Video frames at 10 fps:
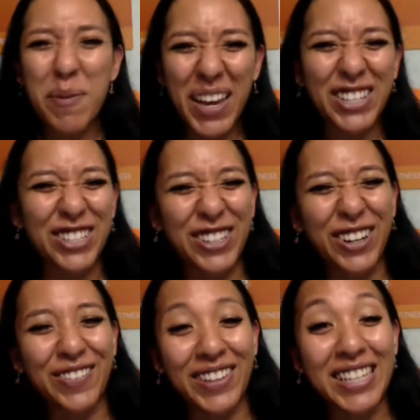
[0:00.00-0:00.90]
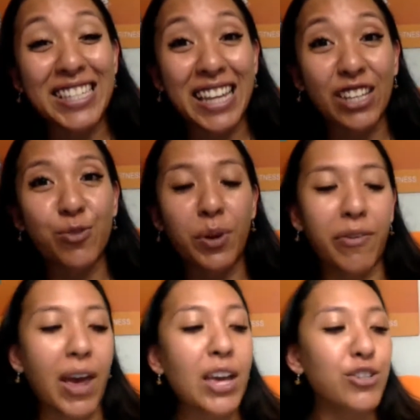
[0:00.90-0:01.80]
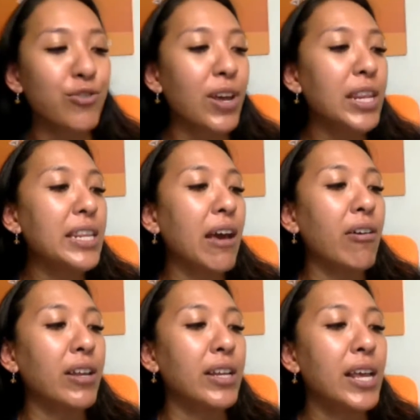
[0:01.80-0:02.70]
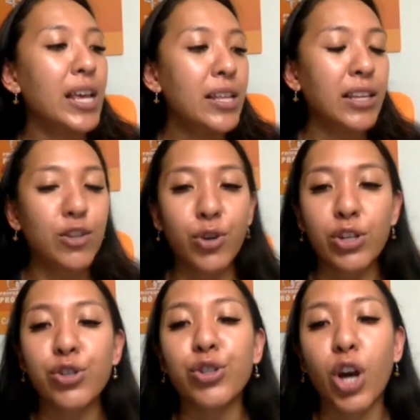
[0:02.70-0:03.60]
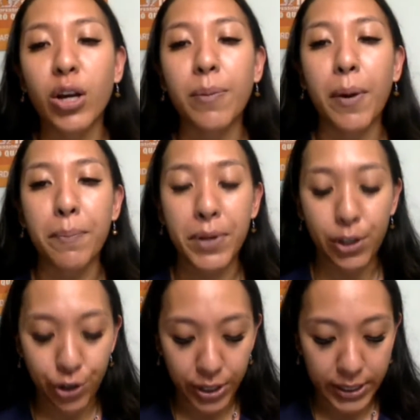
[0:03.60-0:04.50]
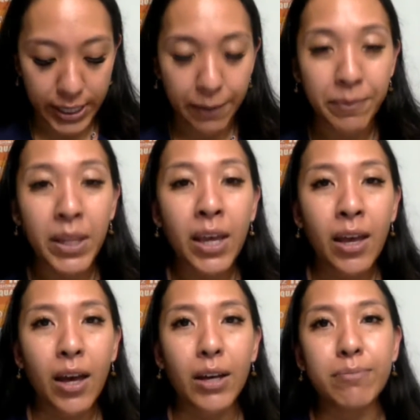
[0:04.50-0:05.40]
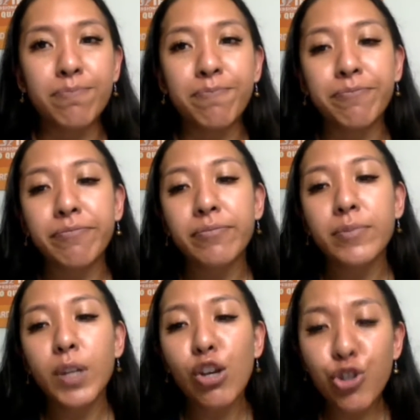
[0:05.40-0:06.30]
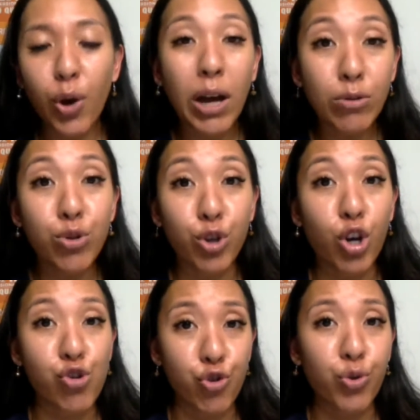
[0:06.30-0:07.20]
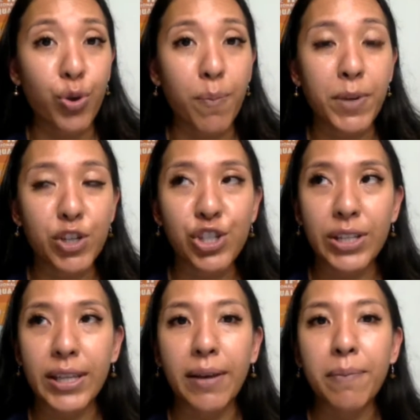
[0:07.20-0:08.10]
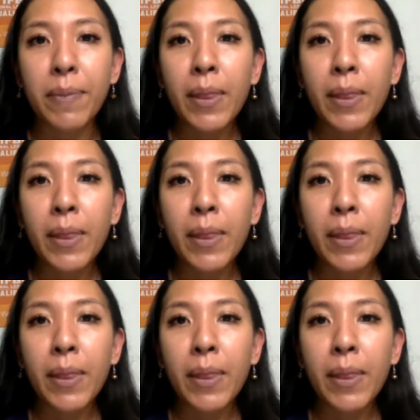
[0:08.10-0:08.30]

Maybe I should talk about this next week, right? I should write it down and make sure I should talk about binge eating. Um, so how to control your binge eating?